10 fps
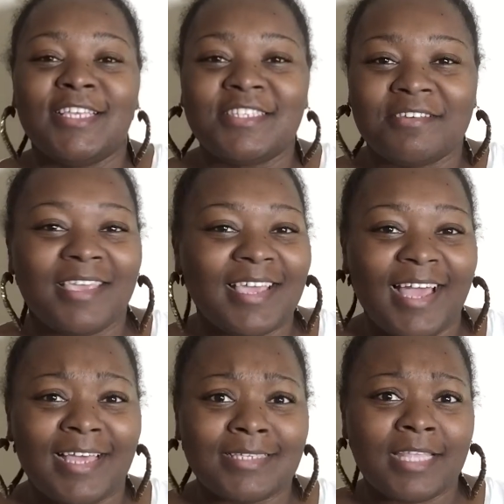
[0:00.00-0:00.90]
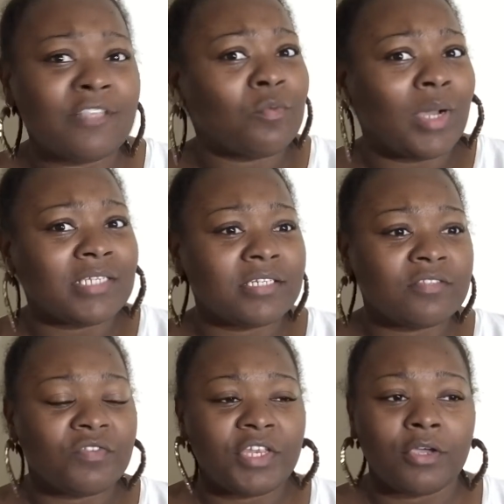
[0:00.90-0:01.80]
So yeah, guys, thanks for watching this
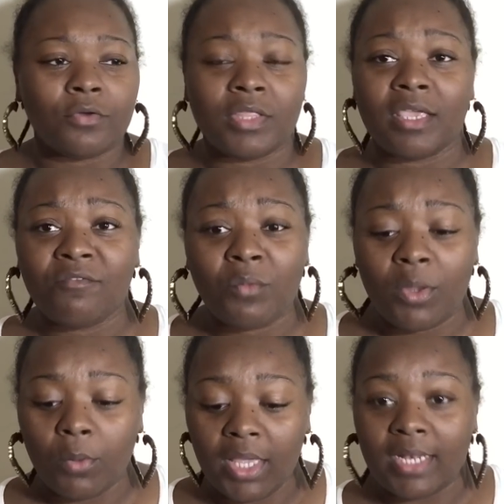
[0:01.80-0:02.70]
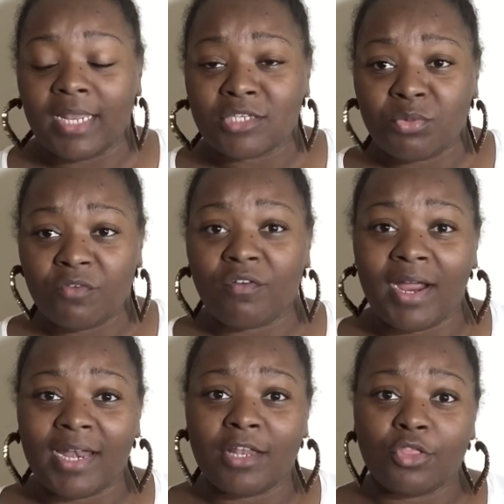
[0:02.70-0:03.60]
video. The giveaway will end next week,
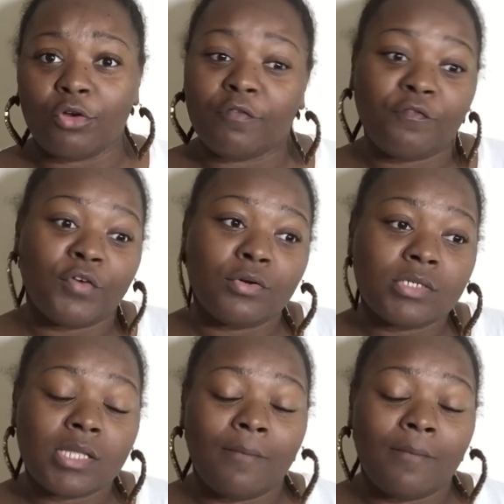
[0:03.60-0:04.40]
Friday the 31st.